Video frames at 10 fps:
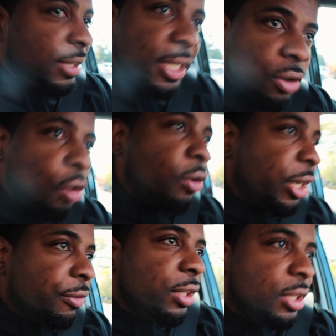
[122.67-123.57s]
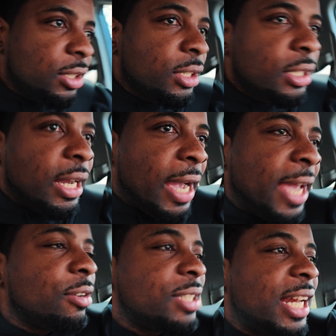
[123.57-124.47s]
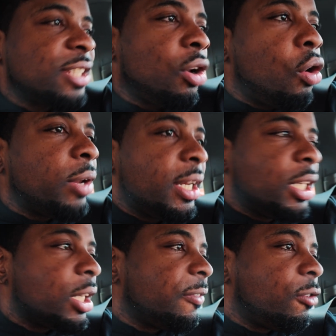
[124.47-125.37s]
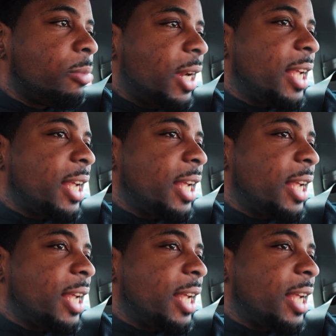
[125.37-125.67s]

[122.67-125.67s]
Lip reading: that's all they really. I ain't gonna say that's all they looking for, but